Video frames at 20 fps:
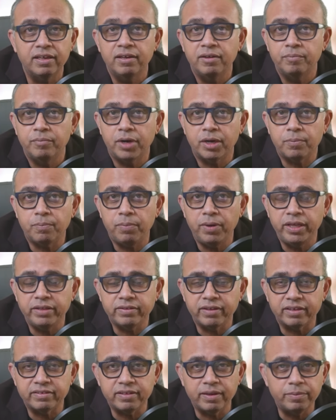but please
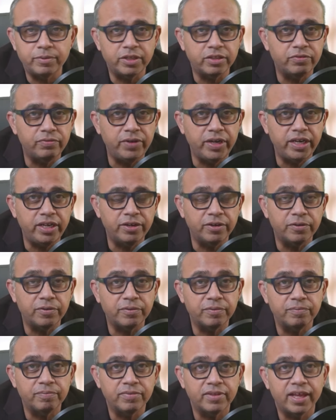accept this video
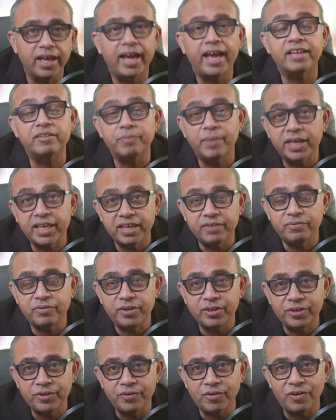as my gift to
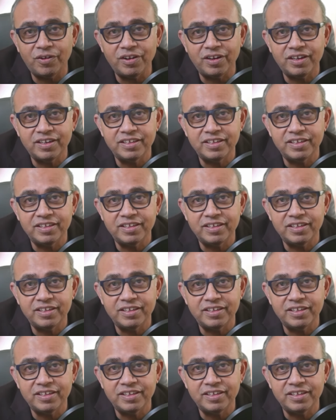you all.